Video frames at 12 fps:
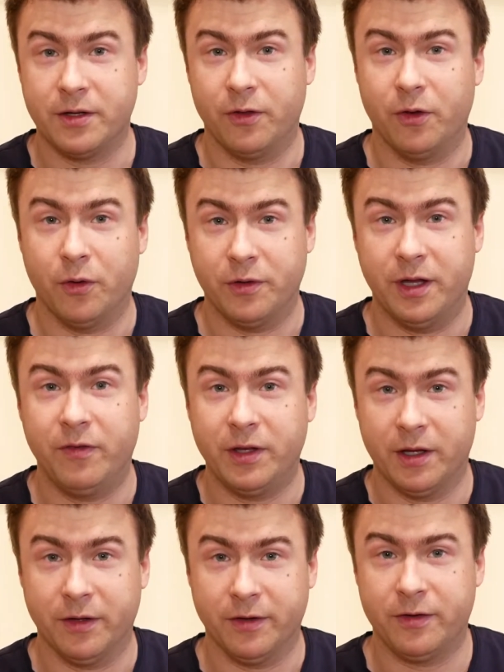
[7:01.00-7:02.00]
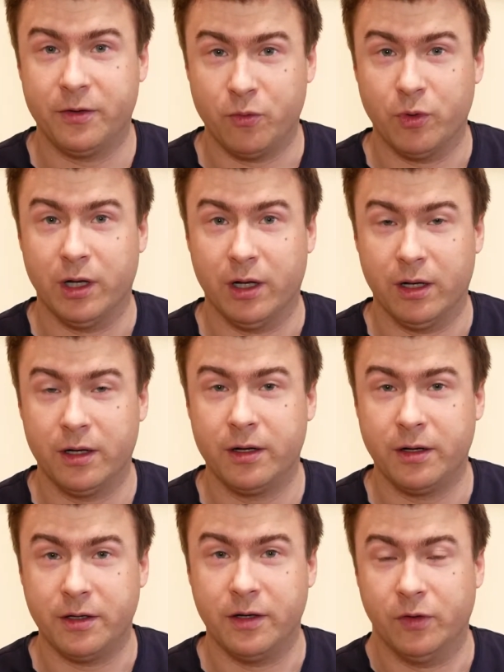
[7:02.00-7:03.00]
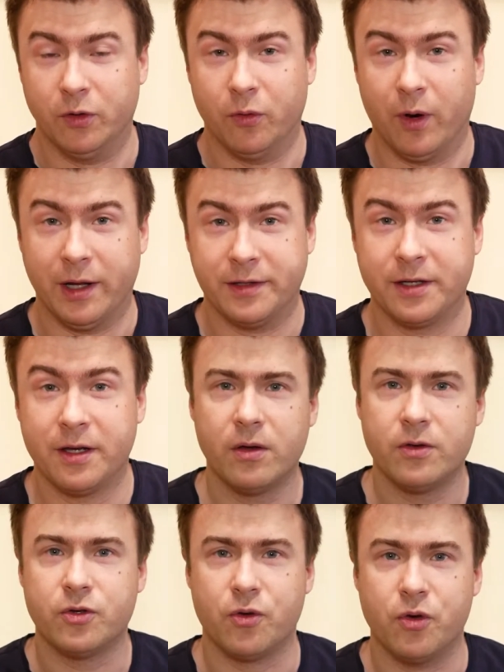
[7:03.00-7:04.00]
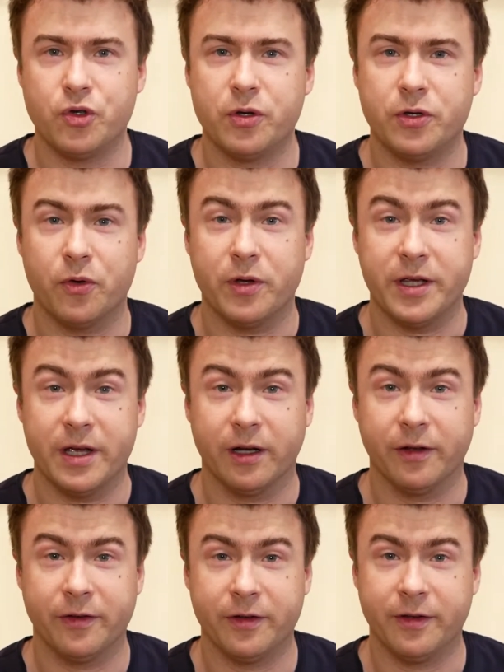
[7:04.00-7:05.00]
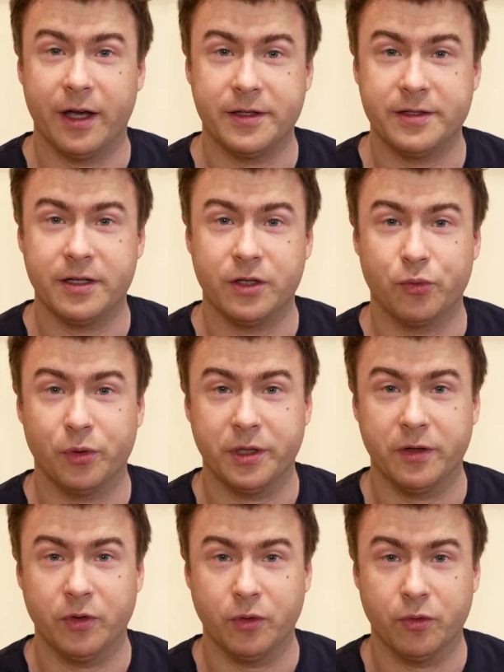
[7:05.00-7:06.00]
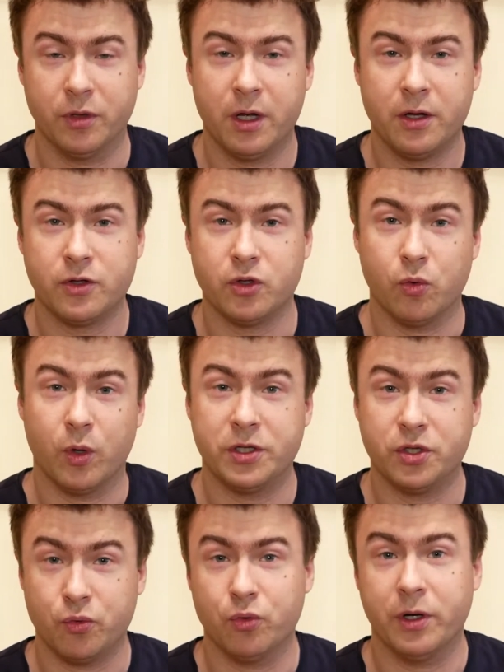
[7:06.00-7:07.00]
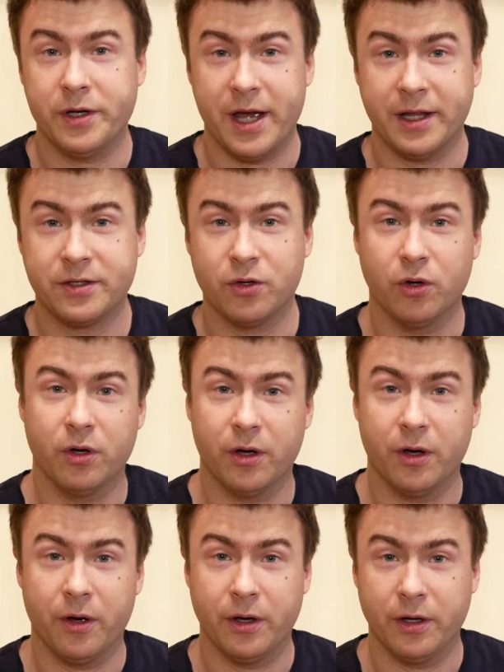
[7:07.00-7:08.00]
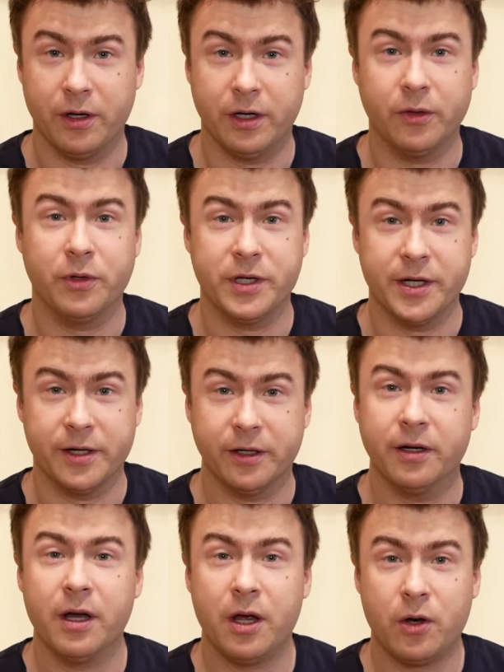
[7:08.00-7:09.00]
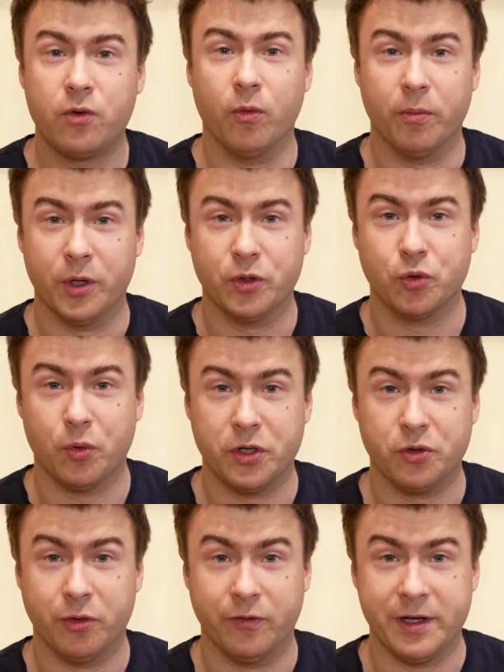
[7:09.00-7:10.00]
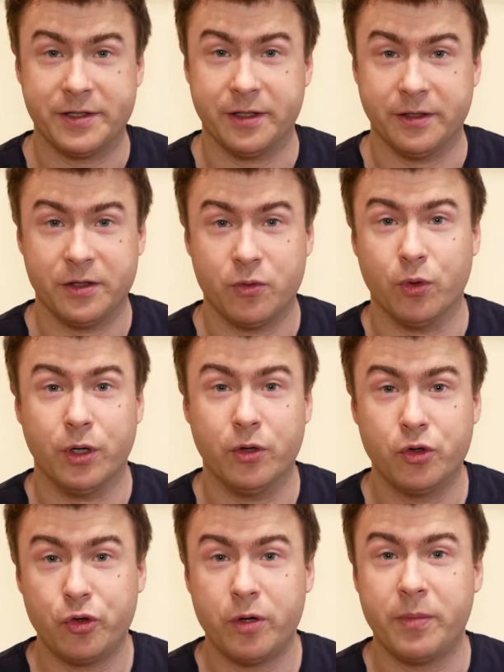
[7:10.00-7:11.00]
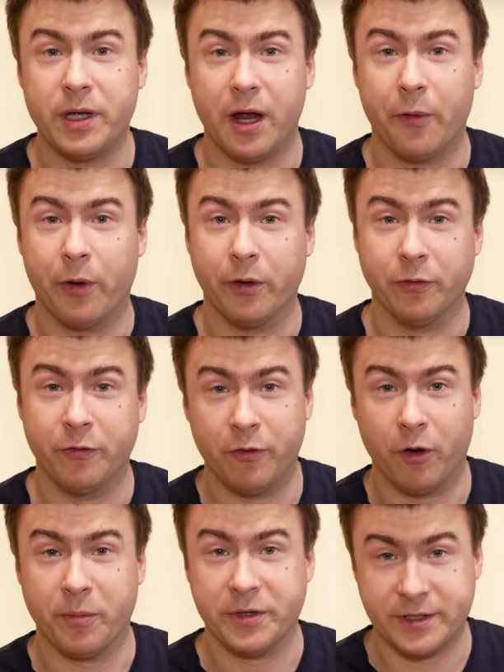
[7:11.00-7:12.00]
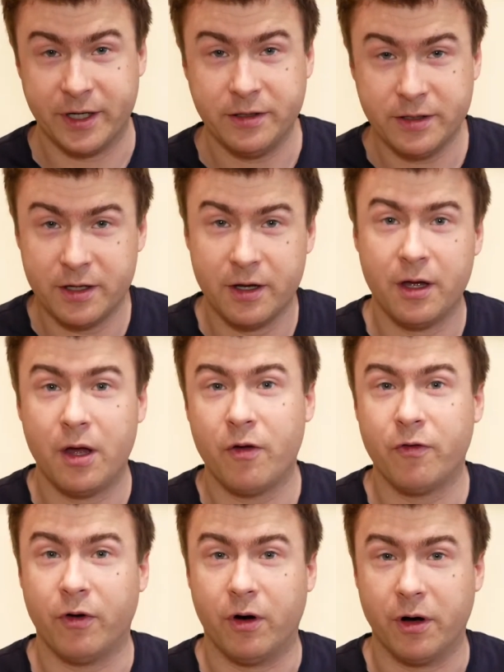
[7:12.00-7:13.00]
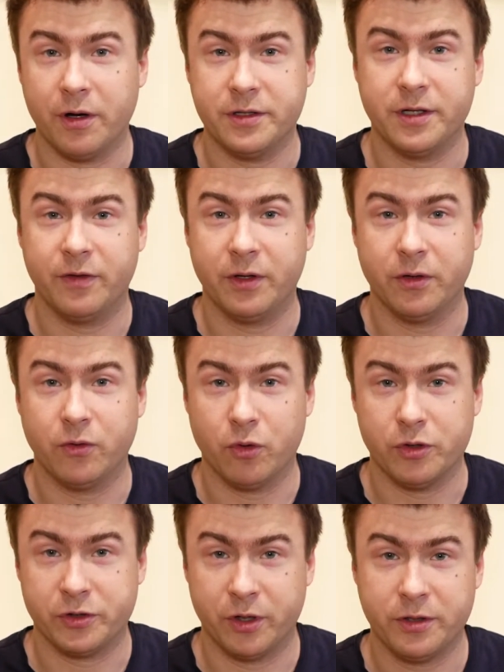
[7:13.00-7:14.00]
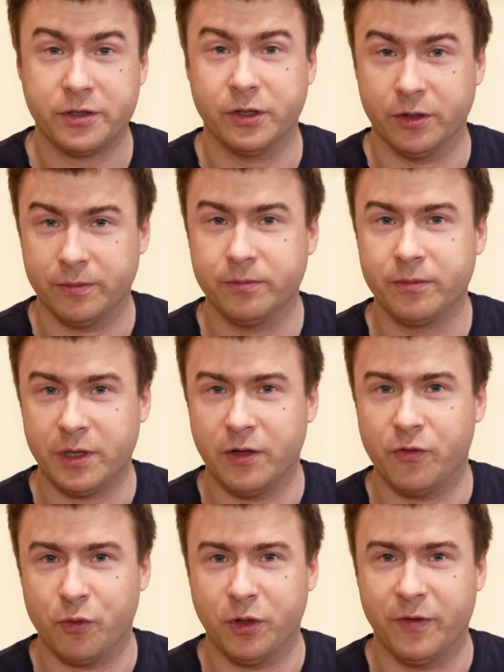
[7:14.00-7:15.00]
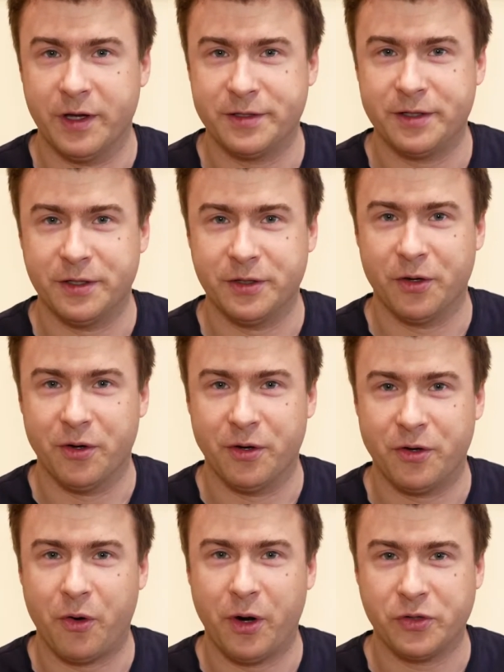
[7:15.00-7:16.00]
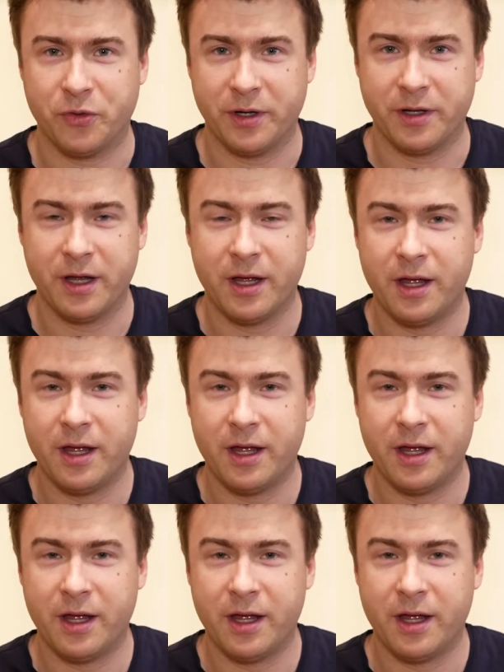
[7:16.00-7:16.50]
the dividend will give you, right? So usually the yield that it will give you, so what you will get in a year compared to what you invested will usually be around 4% for dividend growth stocks. So if you invest in the correct one,